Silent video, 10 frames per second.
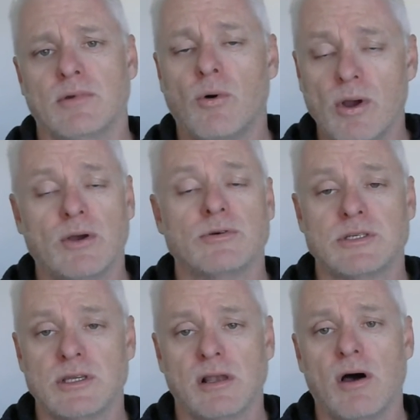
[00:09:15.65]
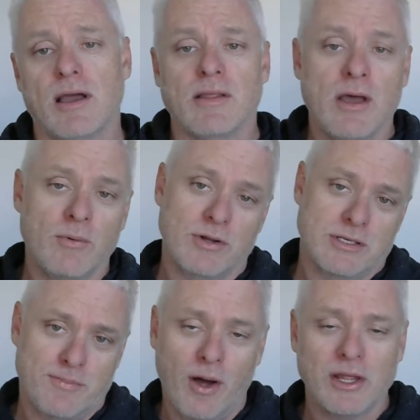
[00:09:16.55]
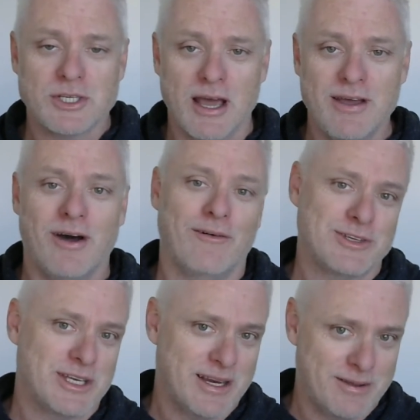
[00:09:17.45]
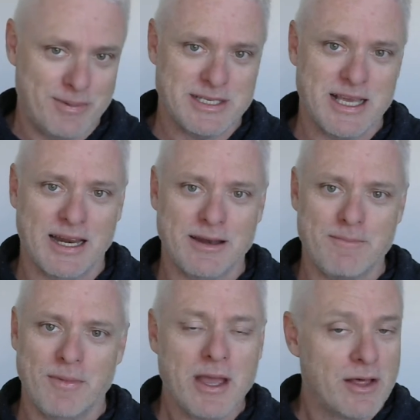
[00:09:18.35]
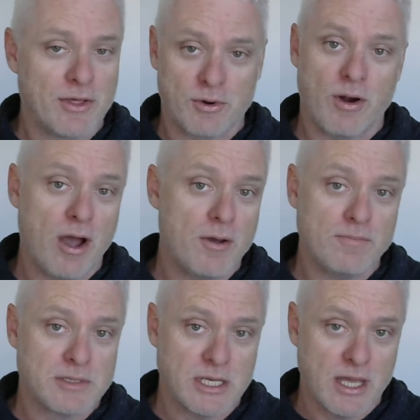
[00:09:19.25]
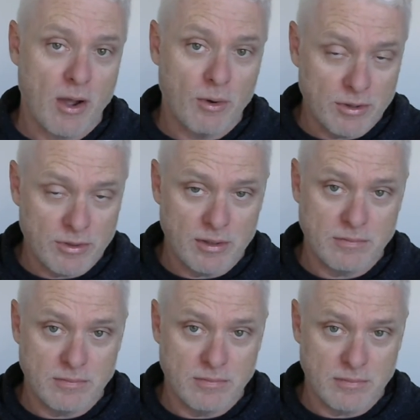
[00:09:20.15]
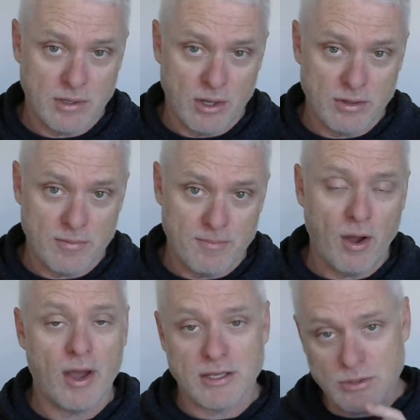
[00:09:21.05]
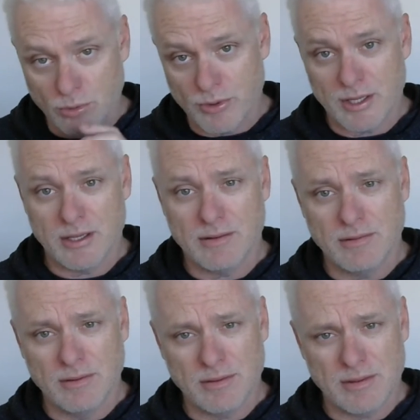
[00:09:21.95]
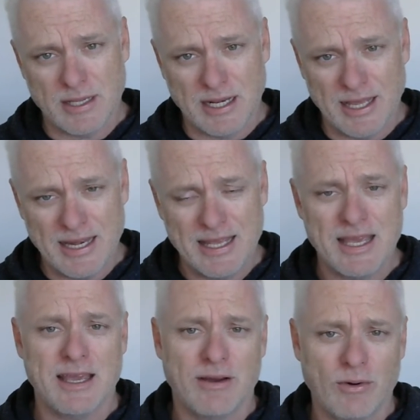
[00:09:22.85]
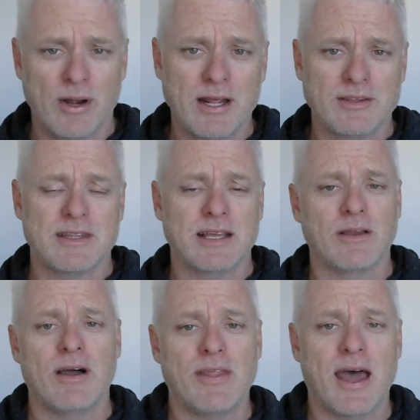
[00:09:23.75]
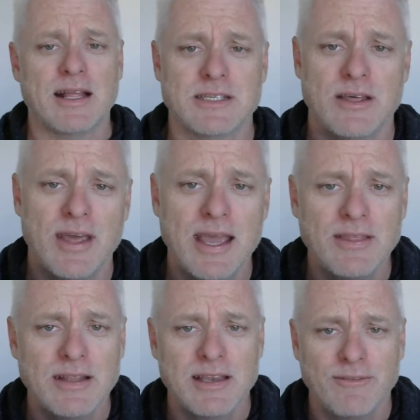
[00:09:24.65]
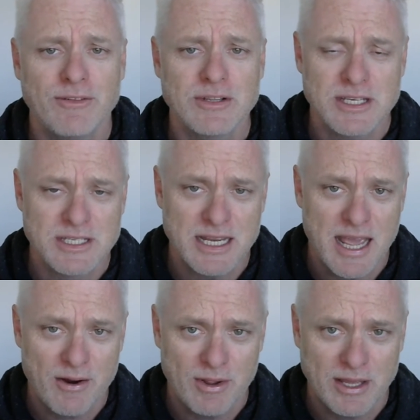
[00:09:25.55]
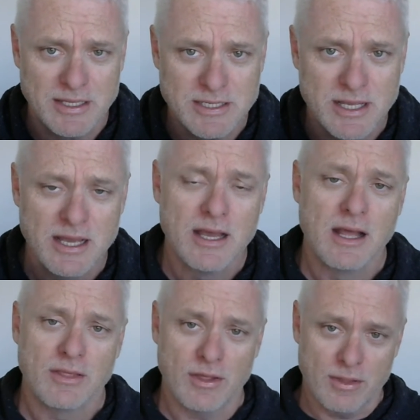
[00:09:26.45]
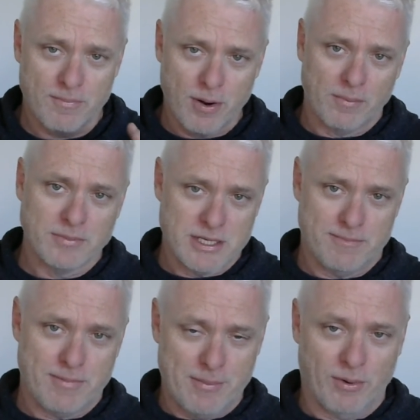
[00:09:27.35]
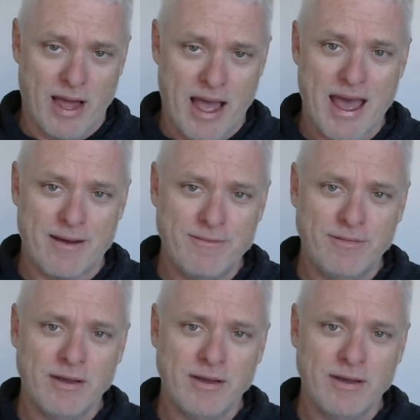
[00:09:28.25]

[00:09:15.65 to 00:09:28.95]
oils and the like. Whereas a polisher, obviously you're going to be selling them the chromes that go onto the bikes, or the cleaning gear or anything like that. So they're the differences in areas, that the problems that people have